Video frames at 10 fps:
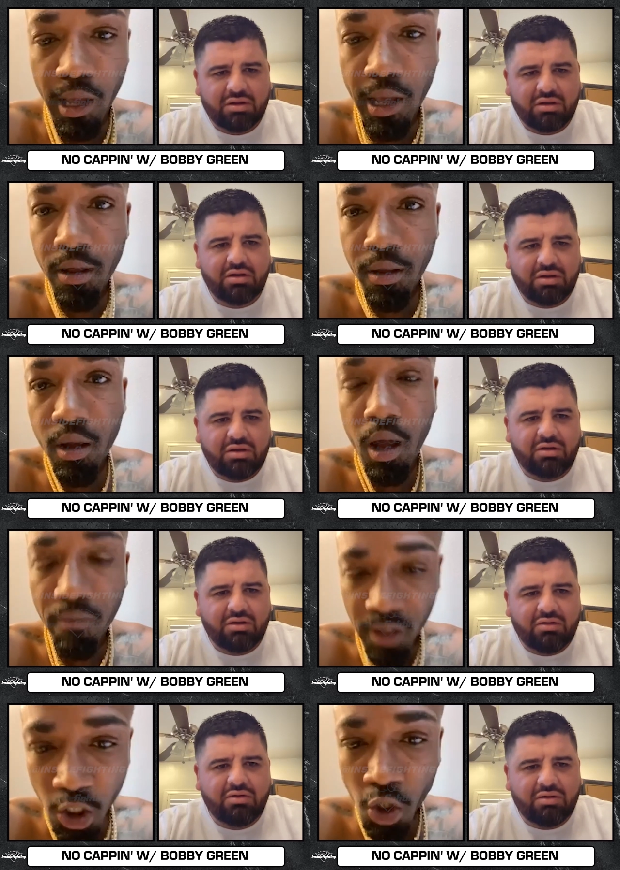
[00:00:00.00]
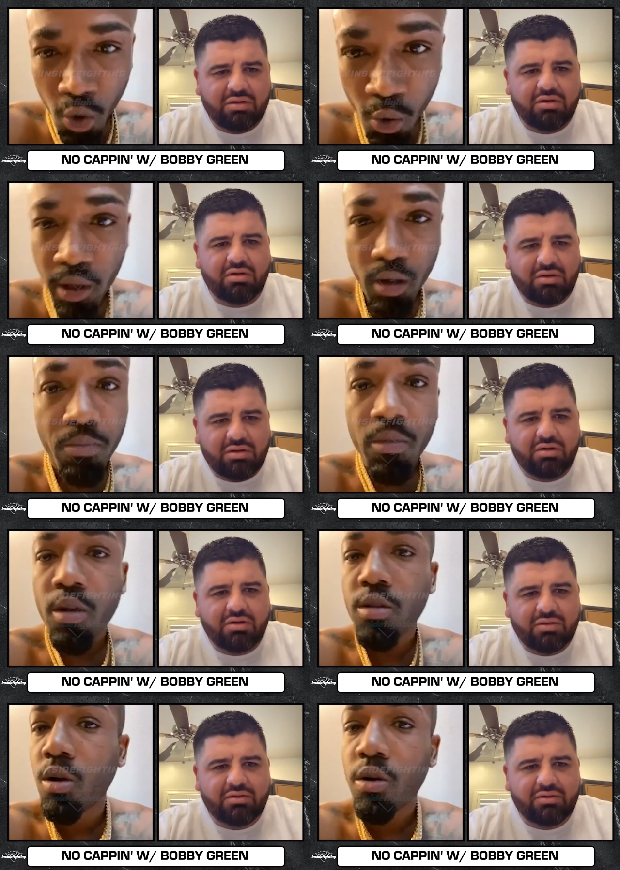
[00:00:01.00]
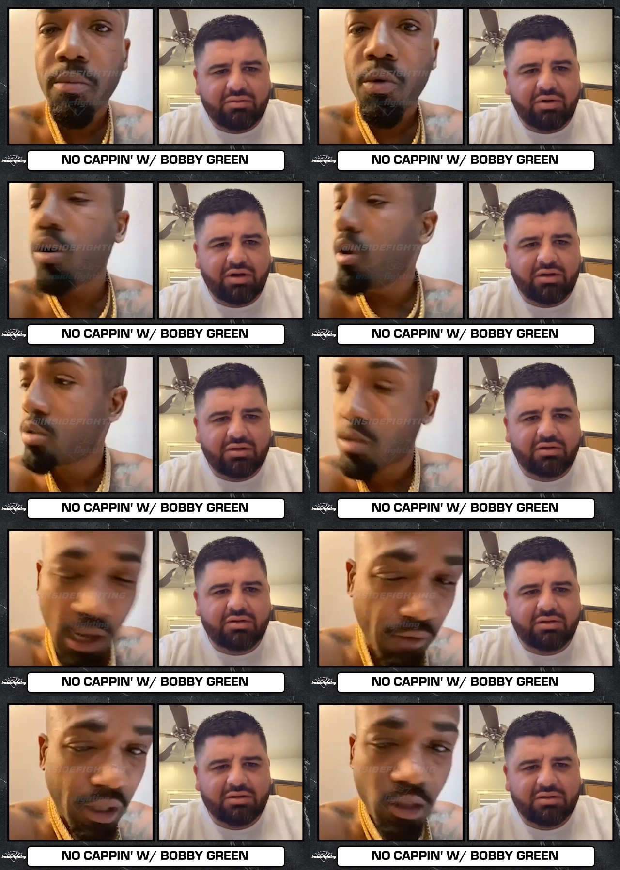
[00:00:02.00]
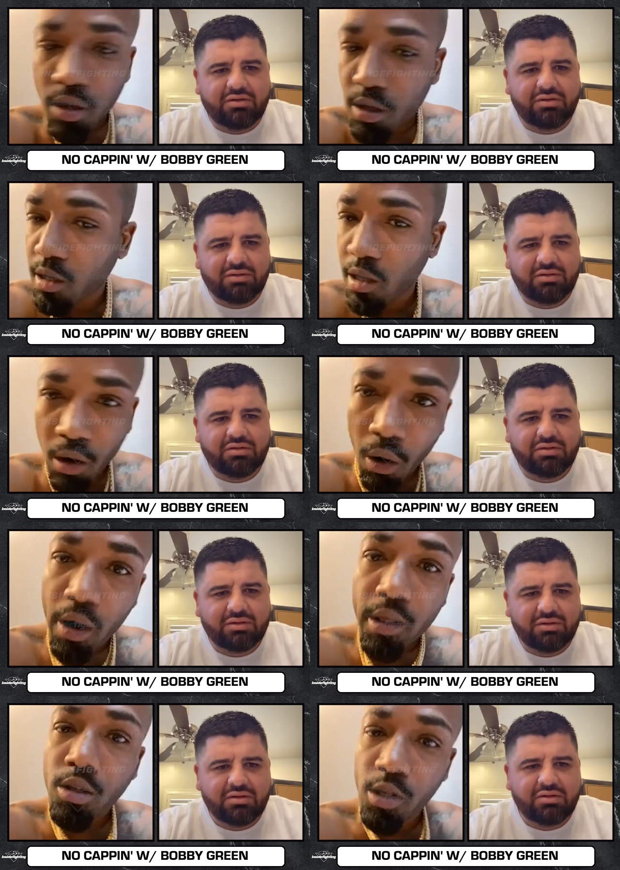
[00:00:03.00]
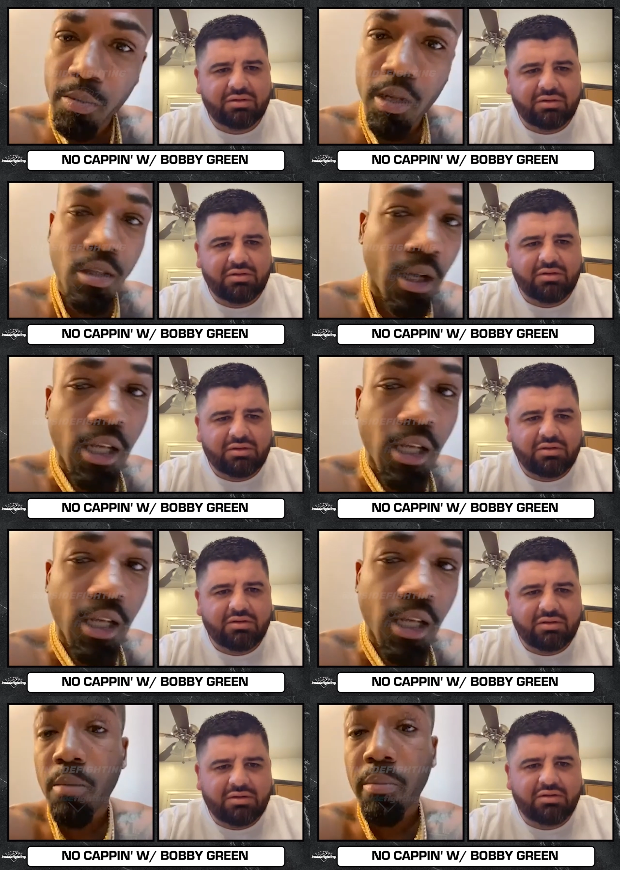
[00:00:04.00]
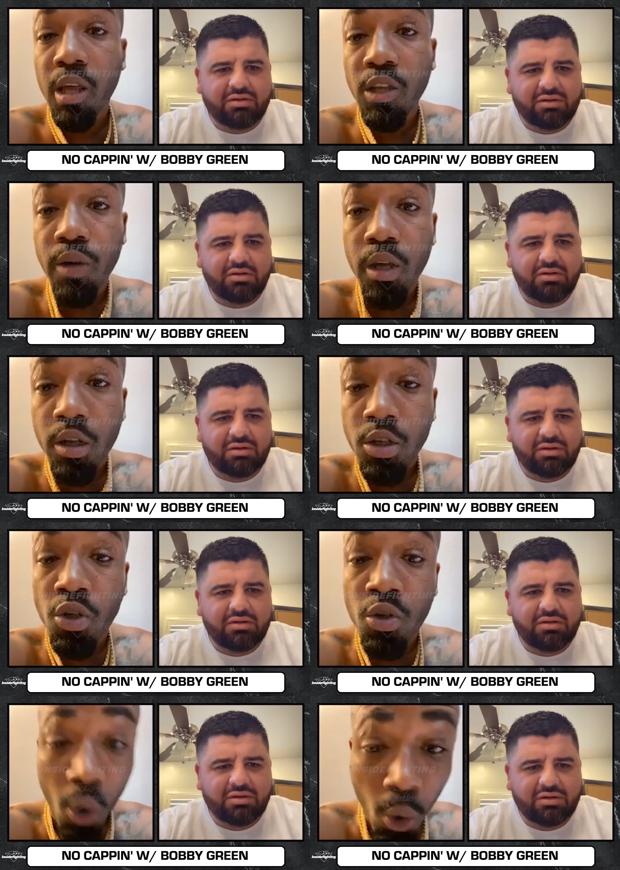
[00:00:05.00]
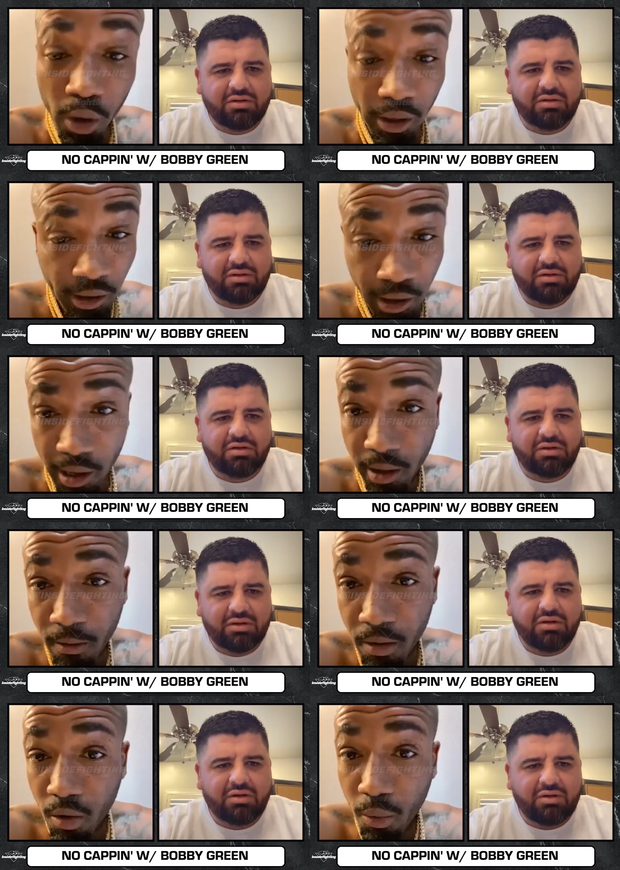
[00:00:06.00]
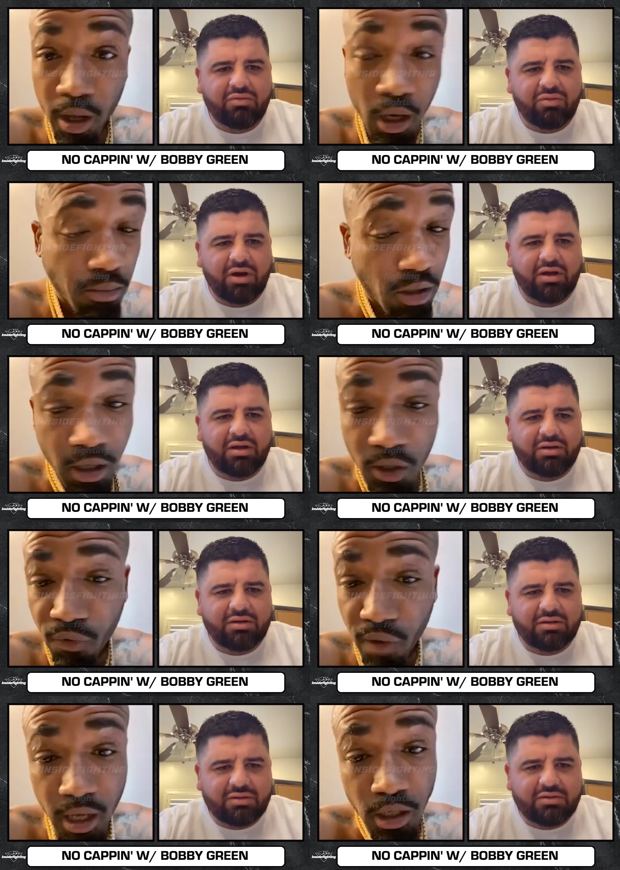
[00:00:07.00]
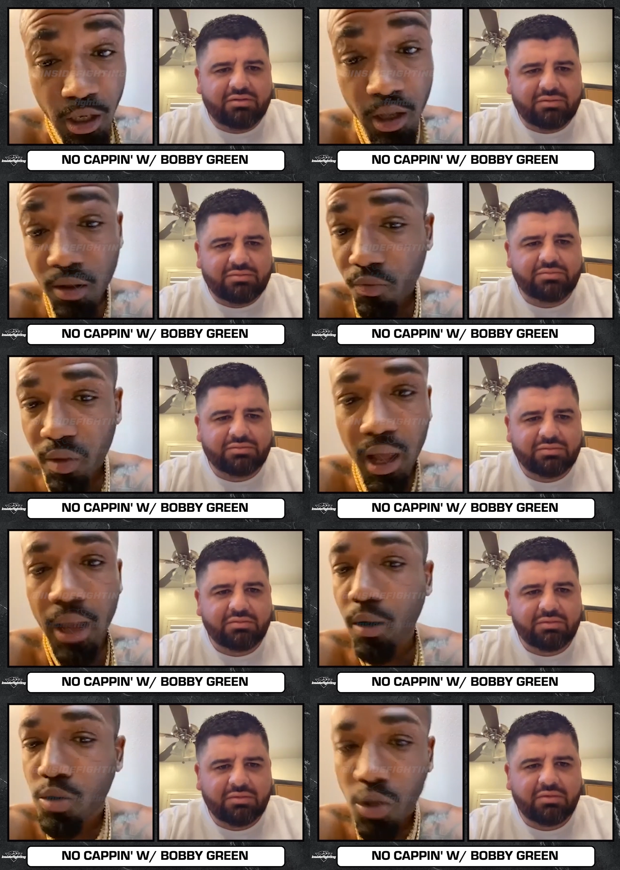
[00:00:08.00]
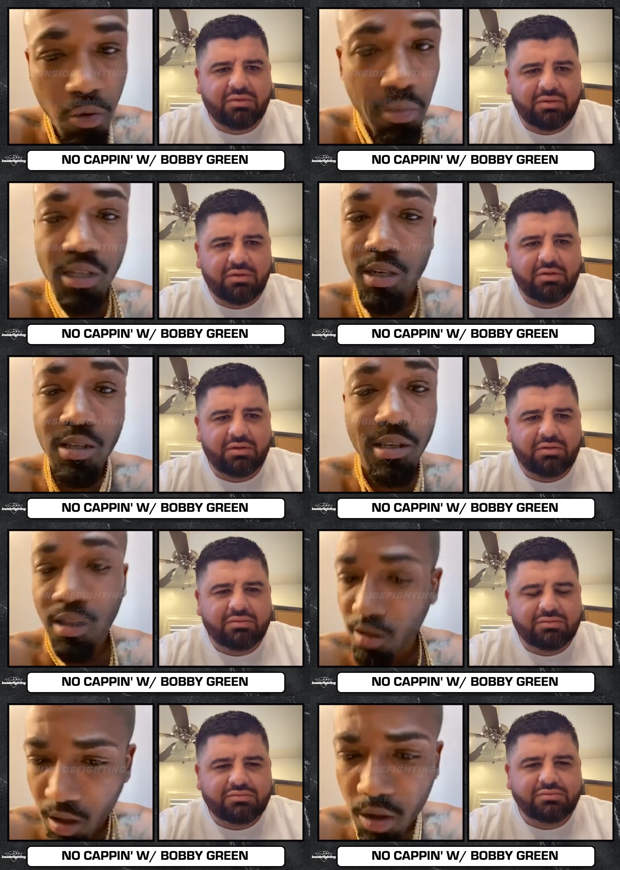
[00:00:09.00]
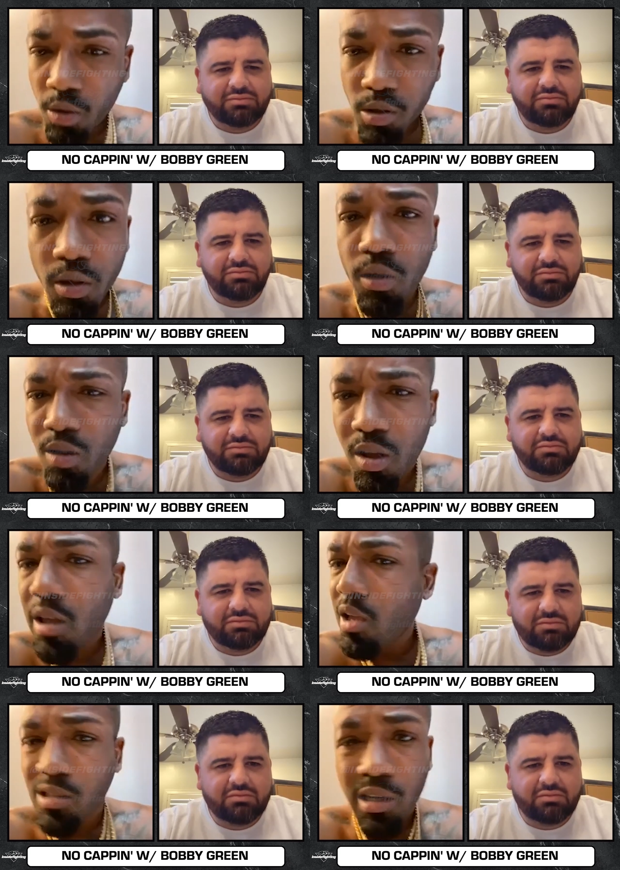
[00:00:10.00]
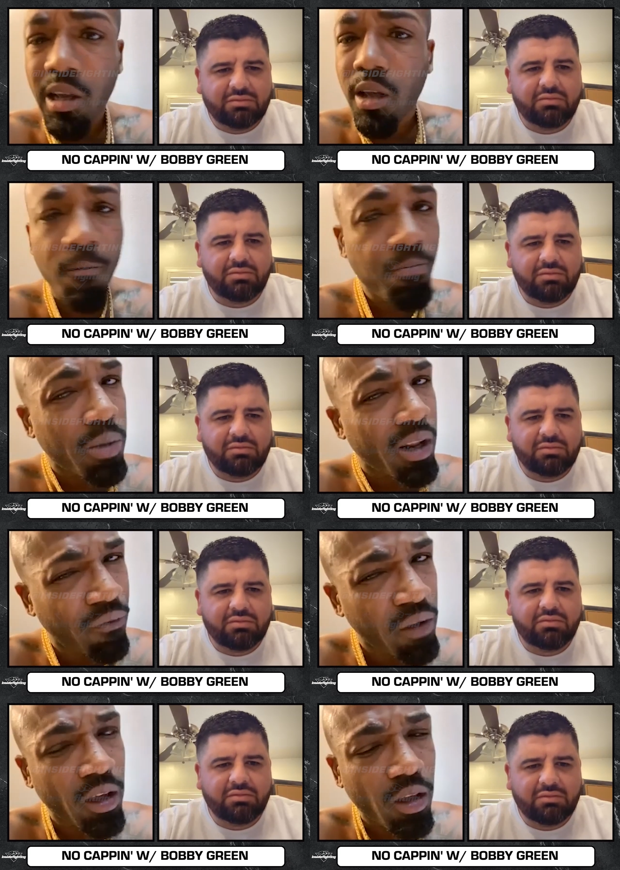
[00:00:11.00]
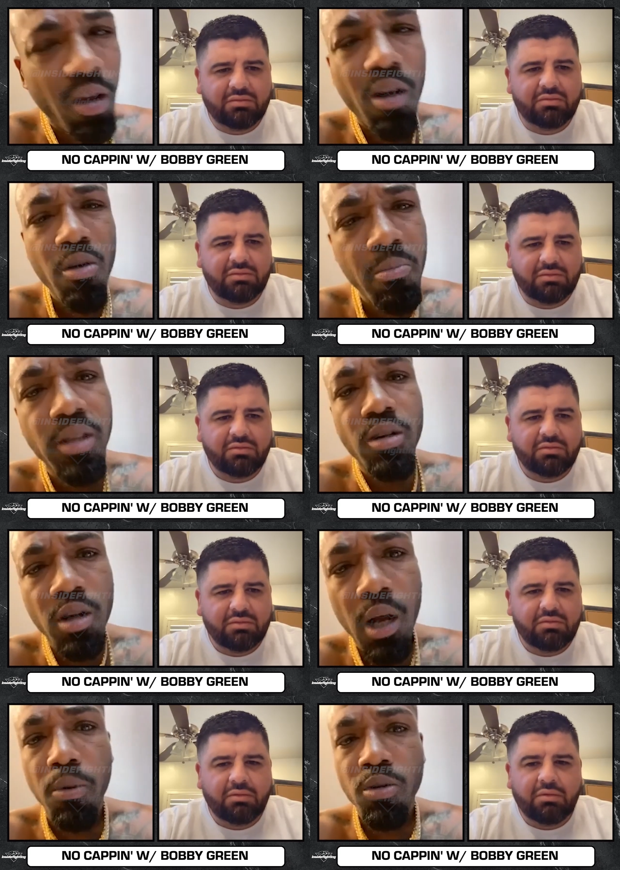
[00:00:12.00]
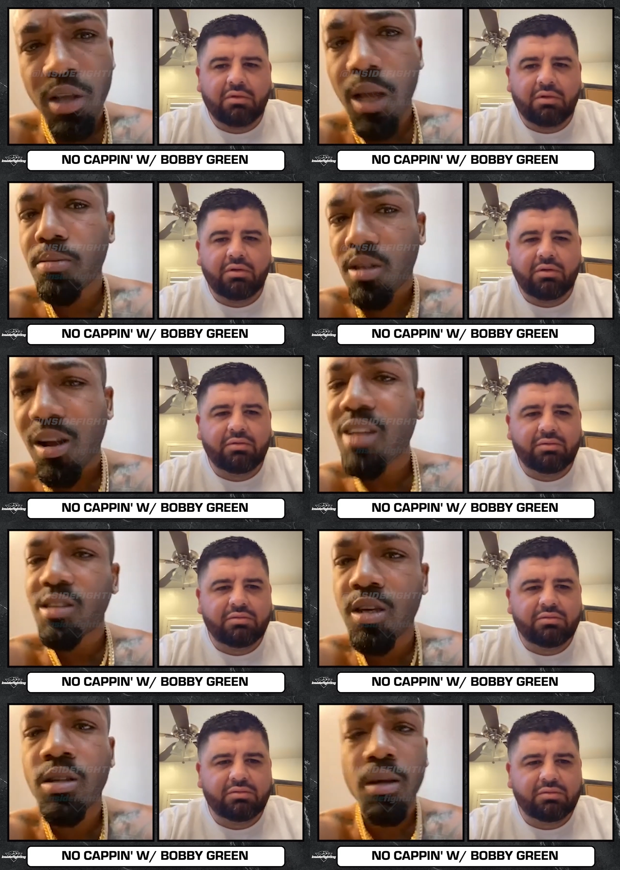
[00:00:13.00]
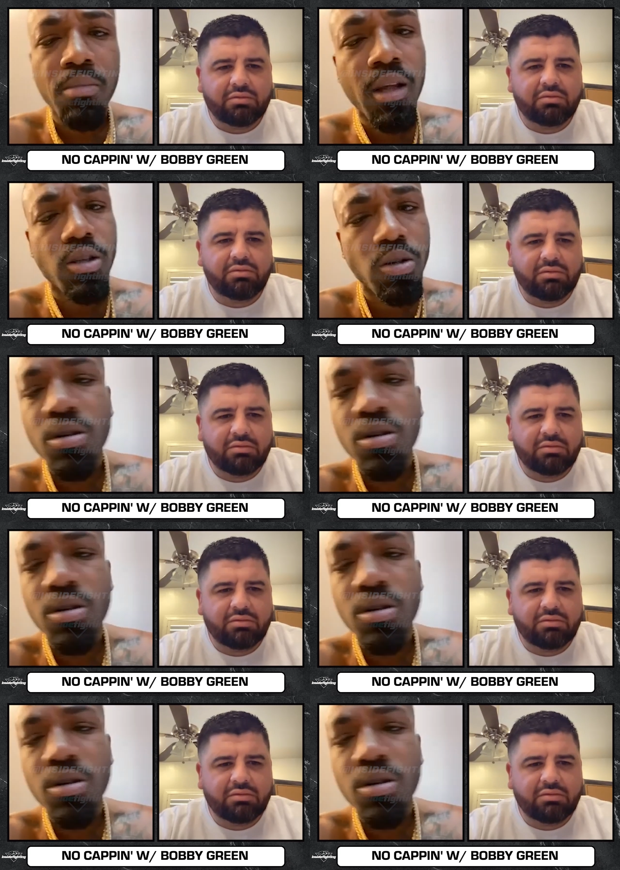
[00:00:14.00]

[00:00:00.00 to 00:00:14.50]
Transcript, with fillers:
Speaker 1: Okay, I'm gonna school him. Don't get me wrong. He's tough. He can hit hard. He does what he does. But he's gonna get a schooling. Okay. When it comes to this fight shit, I know too much of this, and and you still he's good. But I feel like oh, you're missing a couple steps here. I see something that you,